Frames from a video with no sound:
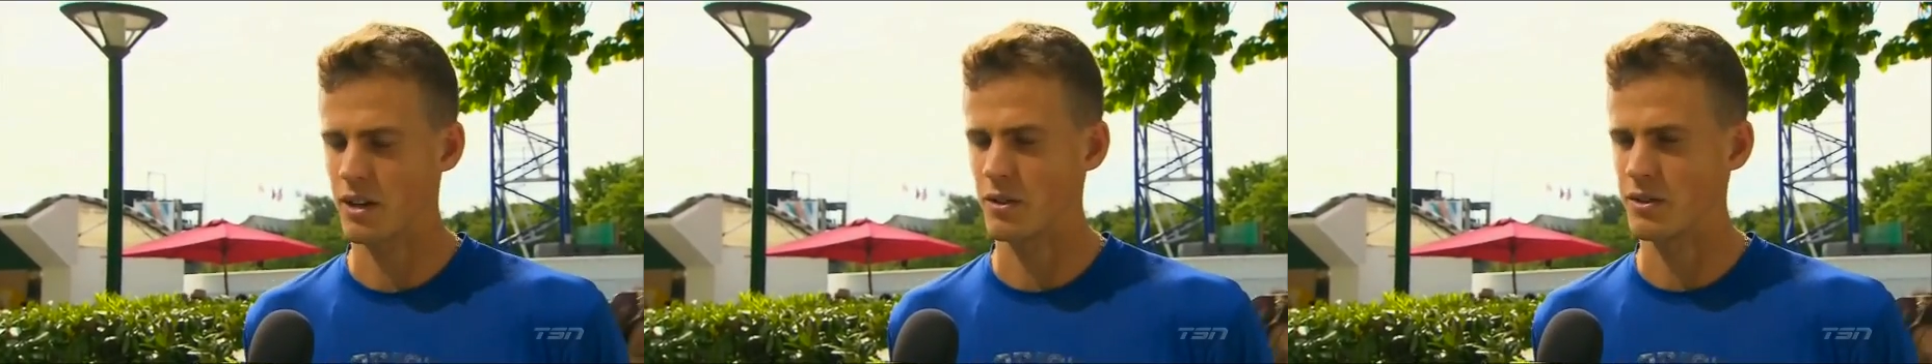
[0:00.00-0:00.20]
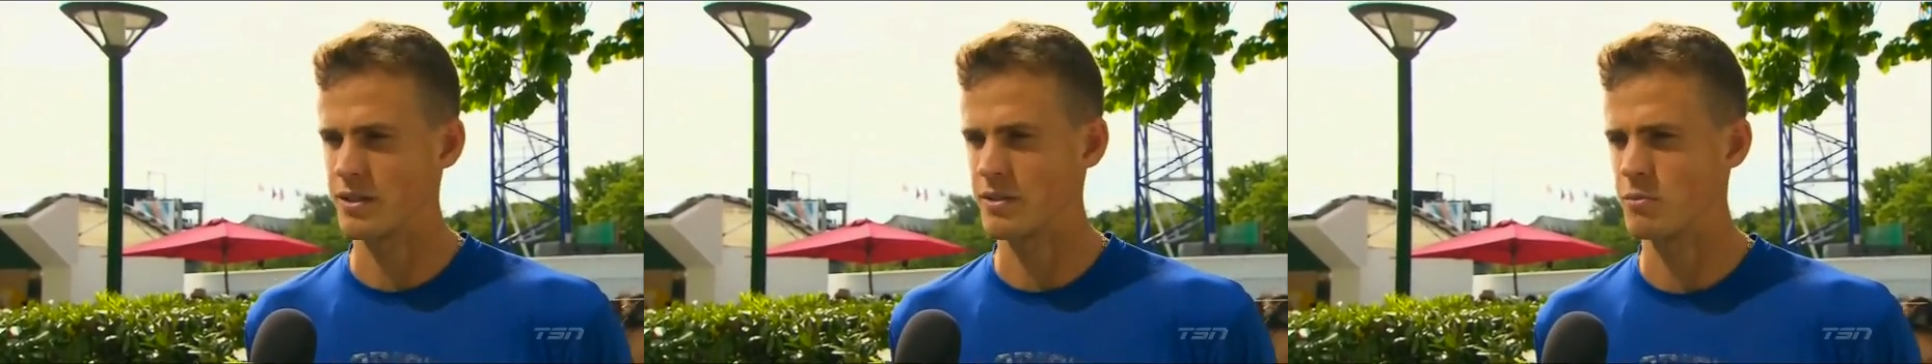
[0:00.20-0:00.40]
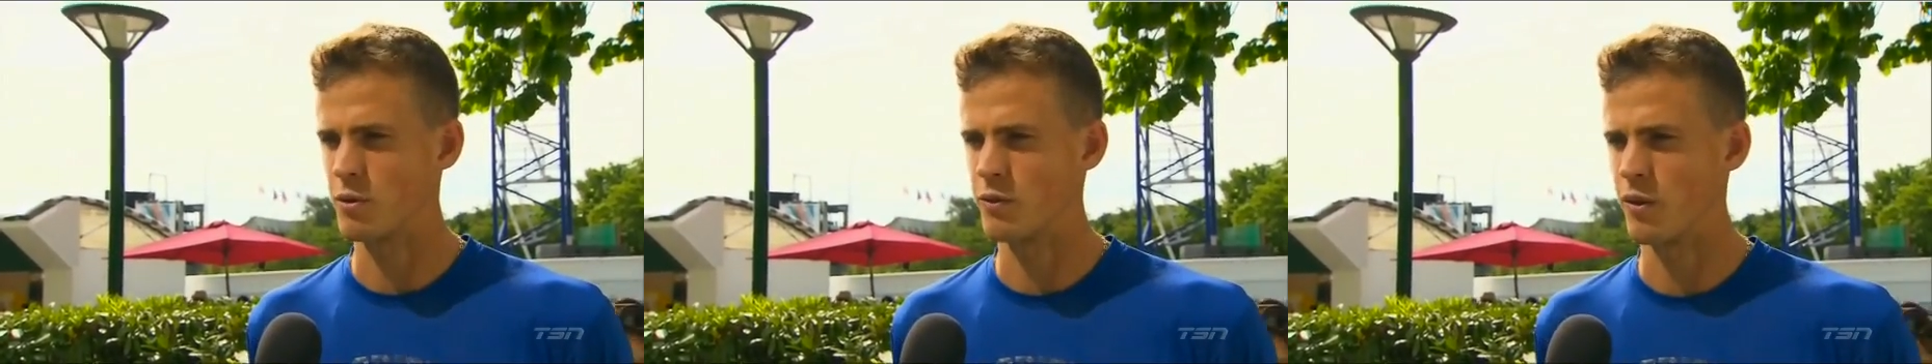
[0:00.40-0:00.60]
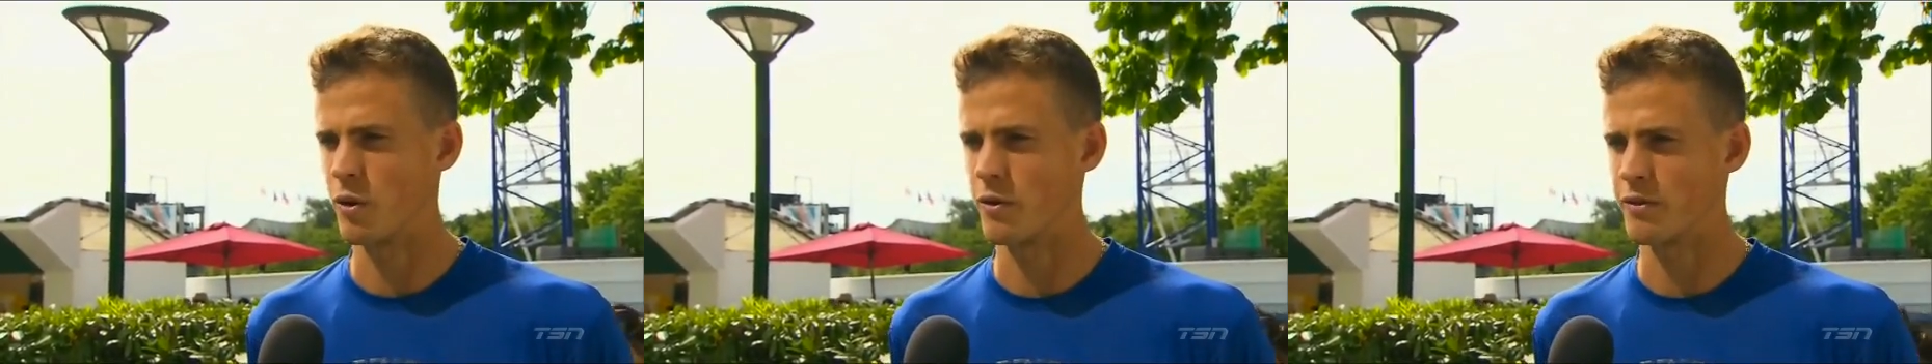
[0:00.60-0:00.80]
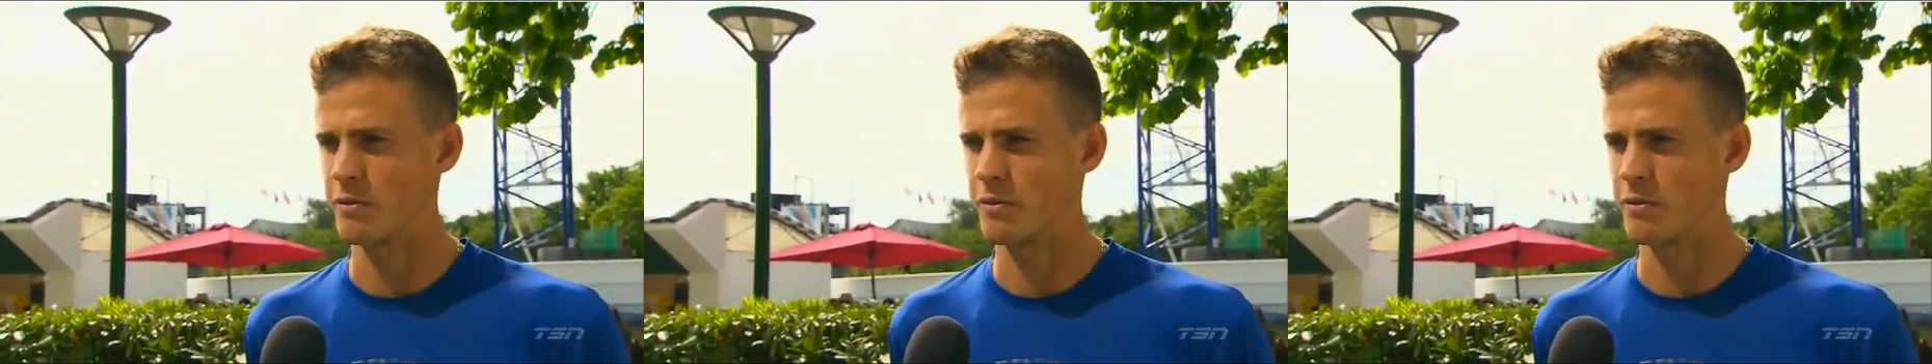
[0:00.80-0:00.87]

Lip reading: only move forward